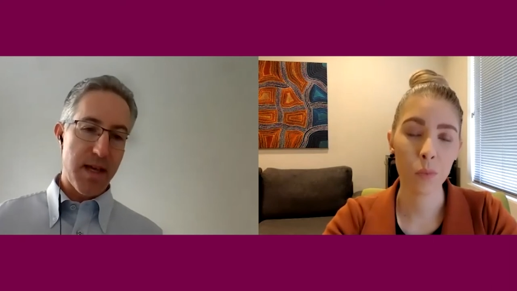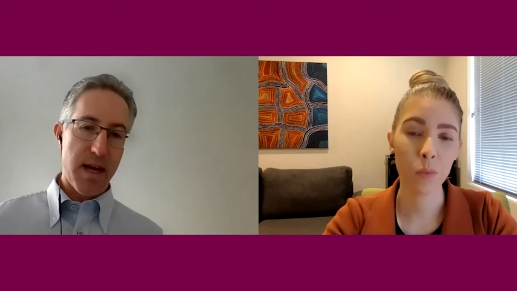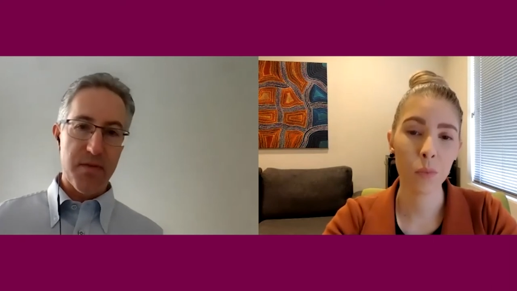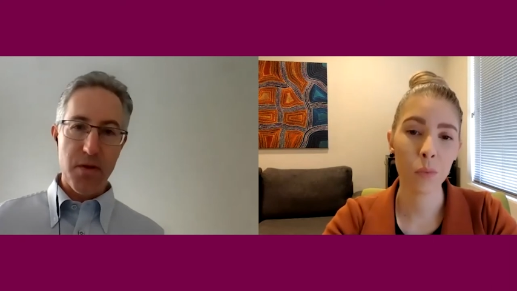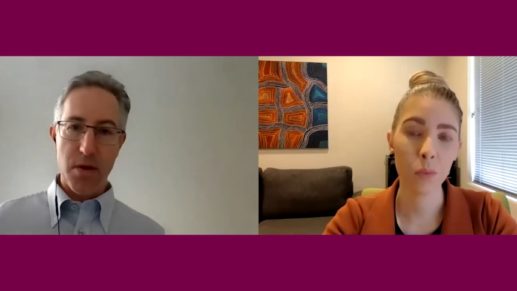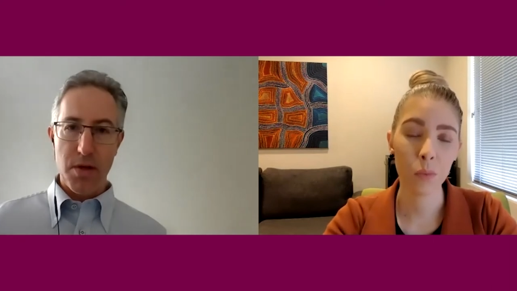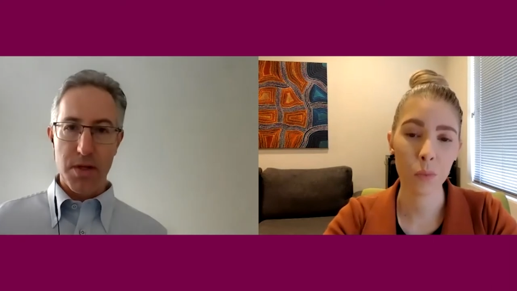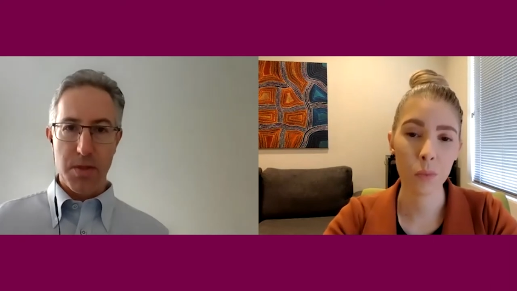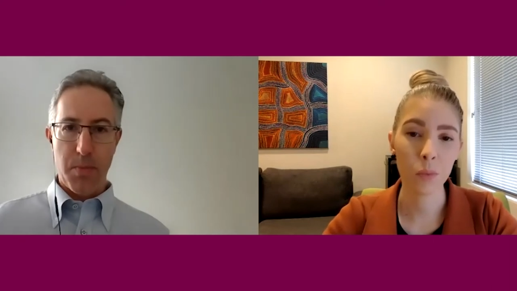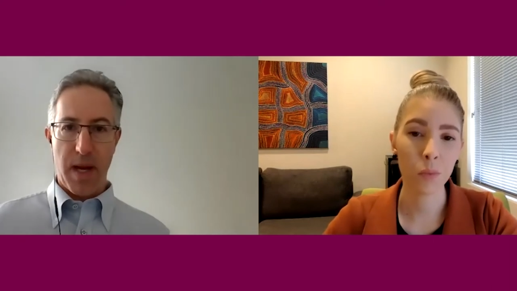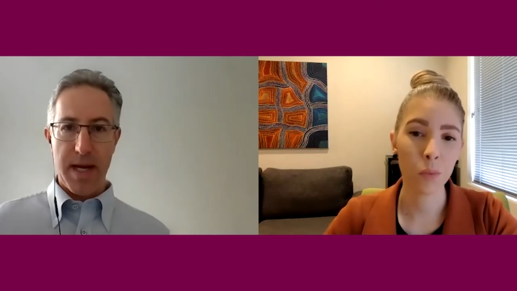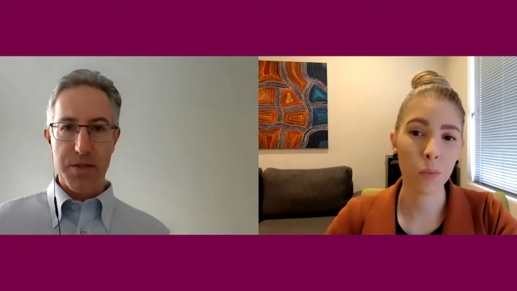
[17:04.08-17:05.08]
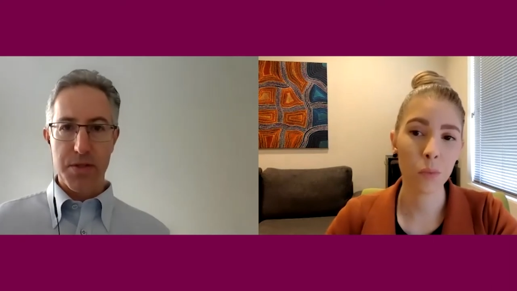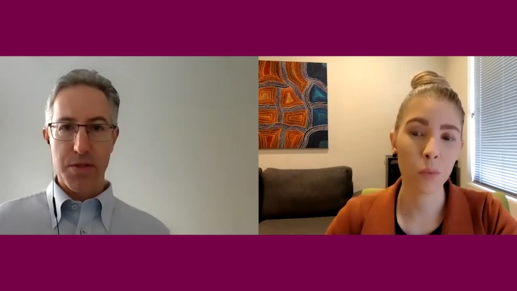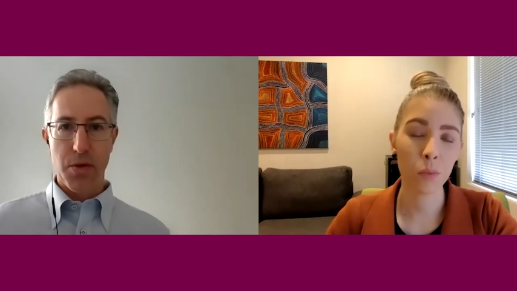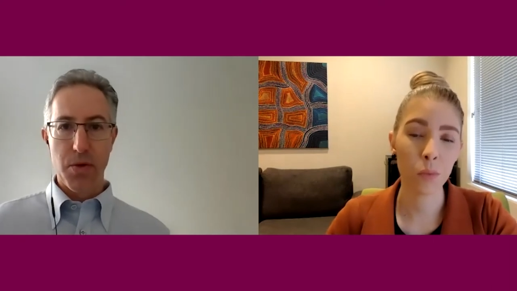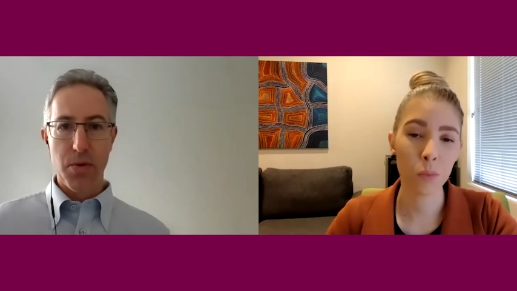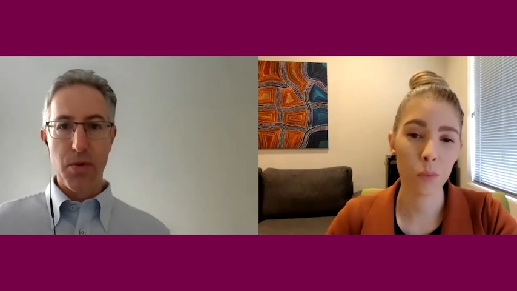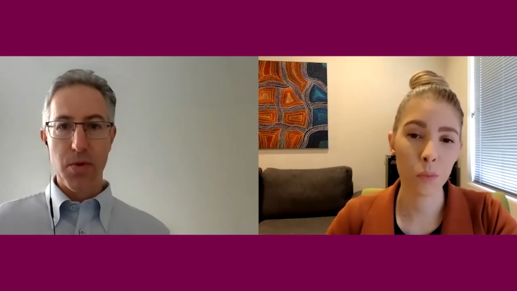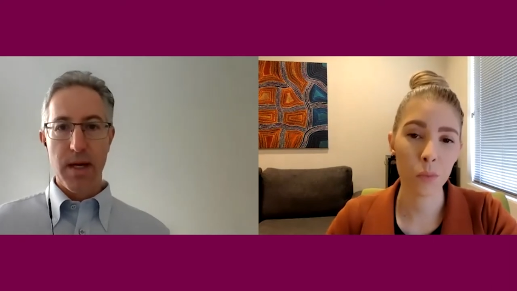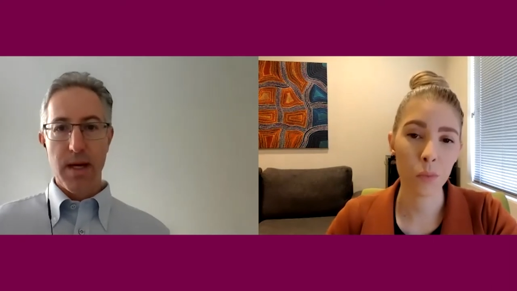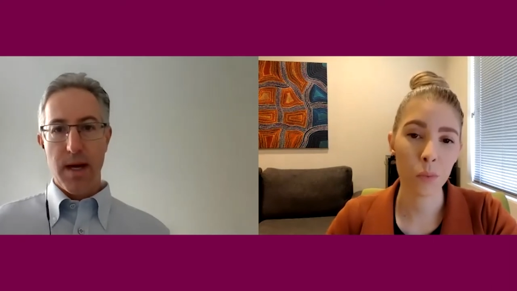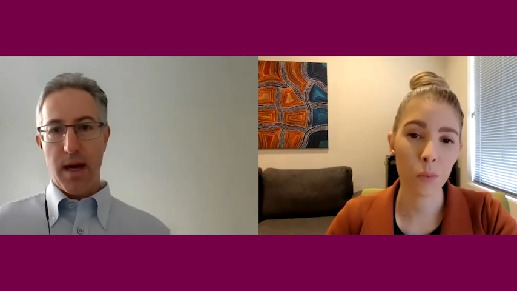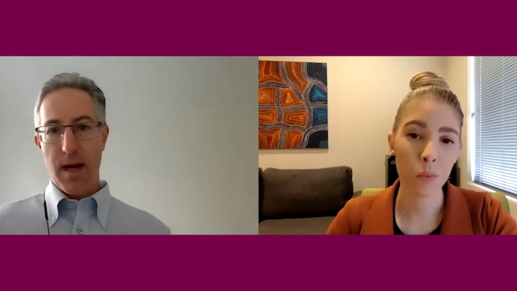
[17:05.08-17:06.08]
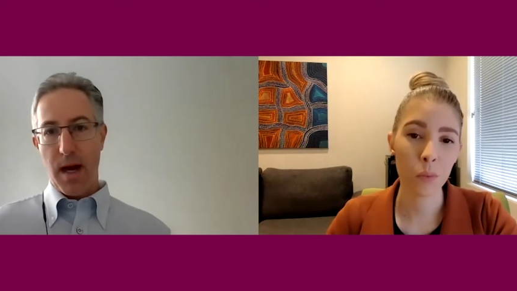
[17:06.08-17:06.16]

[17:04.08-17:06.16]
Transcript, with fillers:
Speaker 1: that, I've got lots of patients who uh,